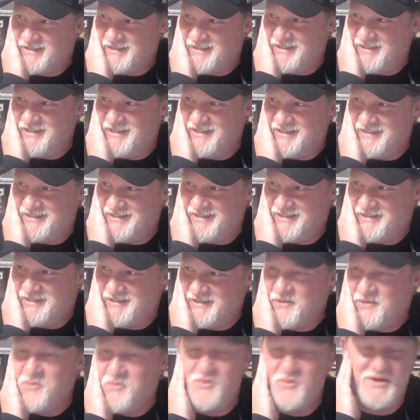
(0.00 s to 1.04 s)

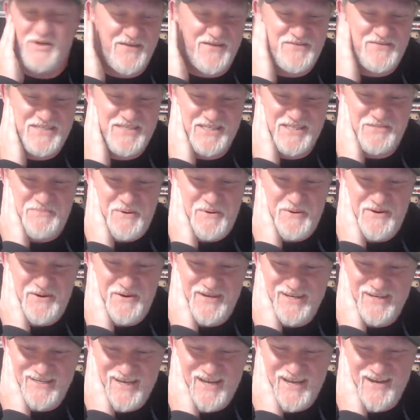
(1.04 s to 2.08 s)
Oh, we'll give
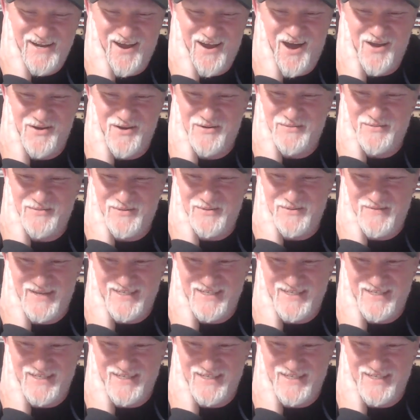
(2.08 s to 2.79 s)
Suspiria an honorable